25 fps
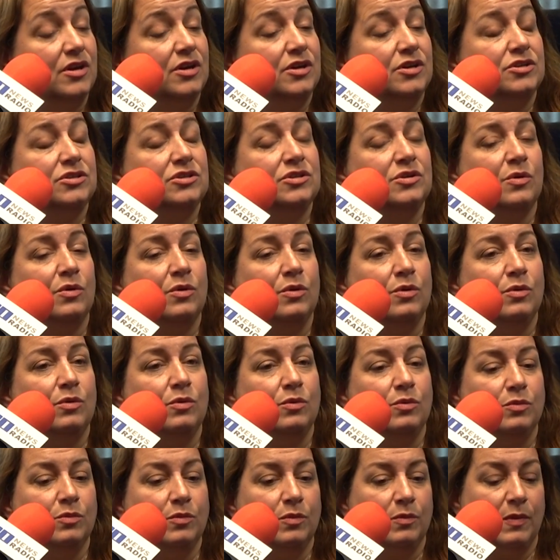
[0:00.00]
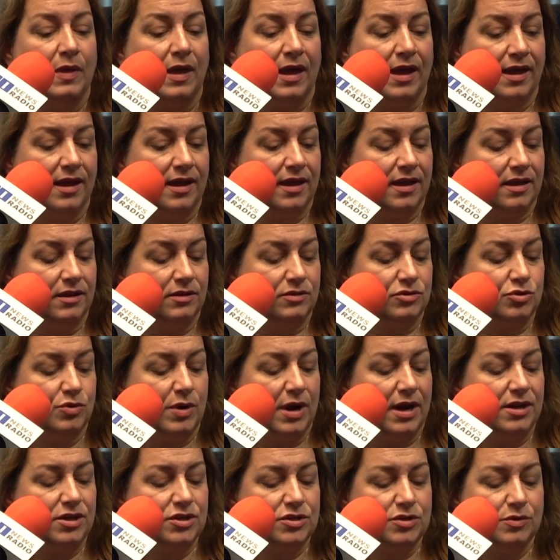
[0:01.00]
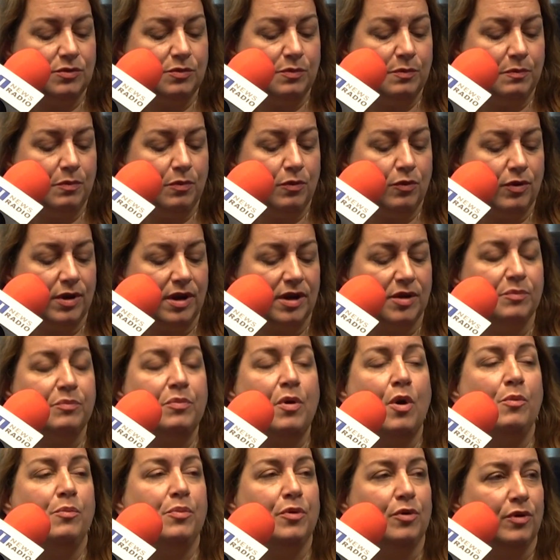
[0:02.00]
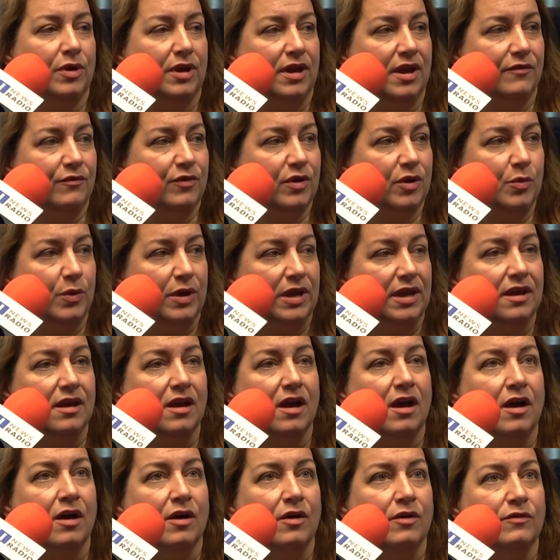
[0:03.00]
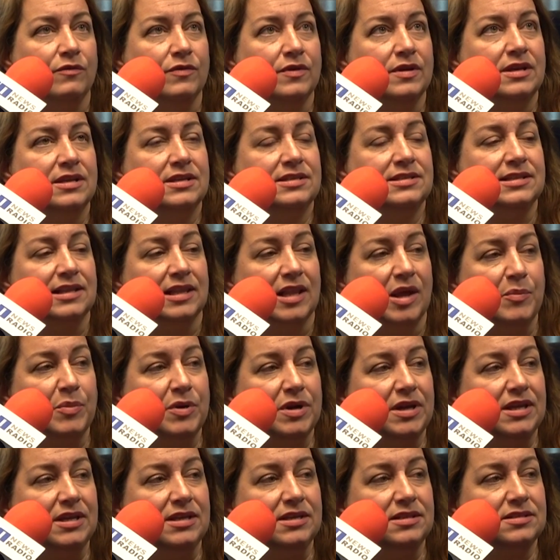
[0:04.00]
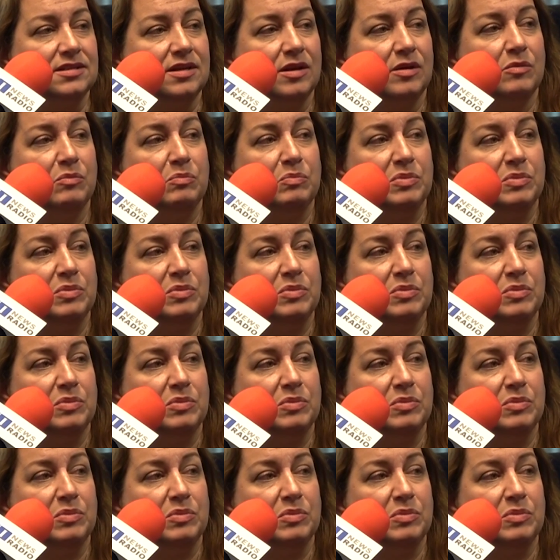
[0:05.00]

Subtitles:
So I try to create a potpourri every week of celebrities,